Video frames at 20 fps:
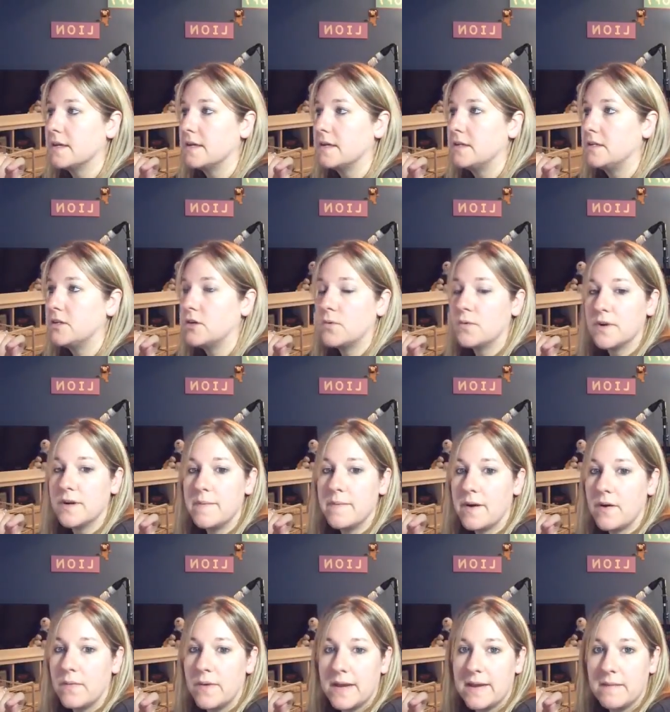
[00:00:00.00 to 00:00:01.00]
don't worry
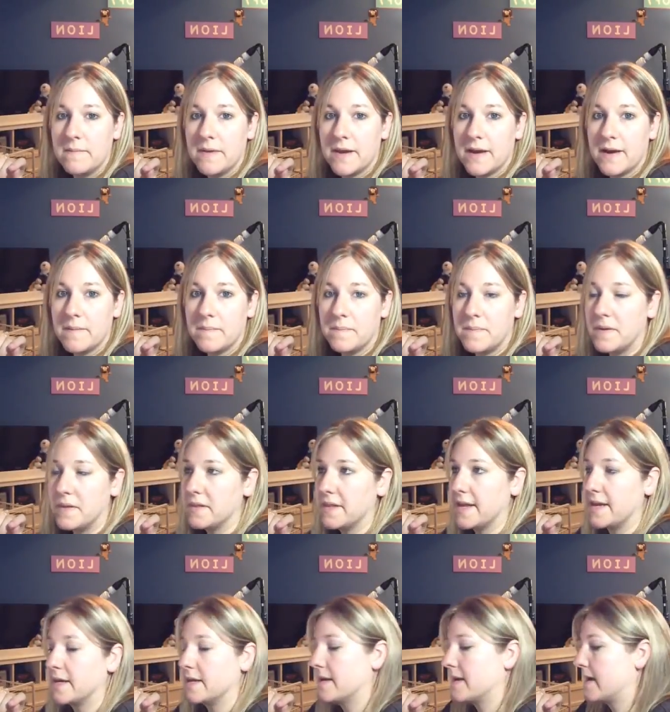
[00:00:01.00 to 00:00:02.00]
about waking me up
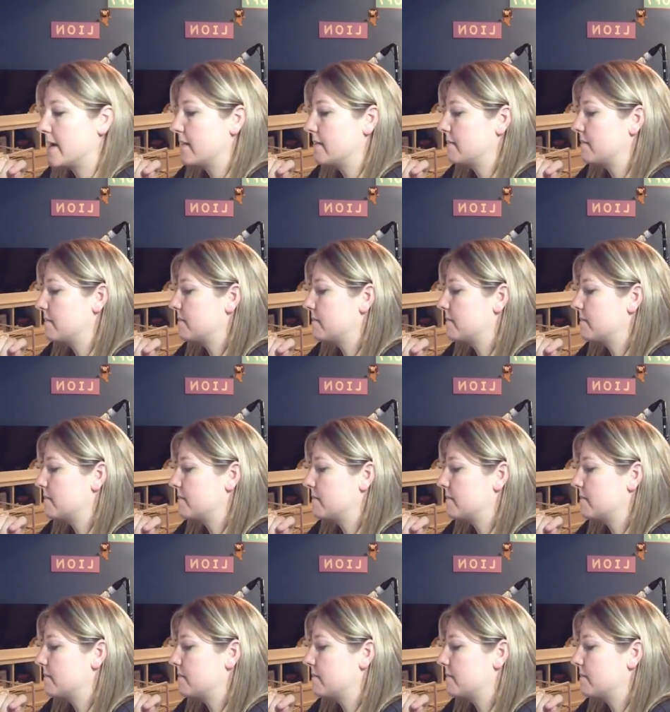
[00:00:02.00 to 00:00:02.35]
late at night.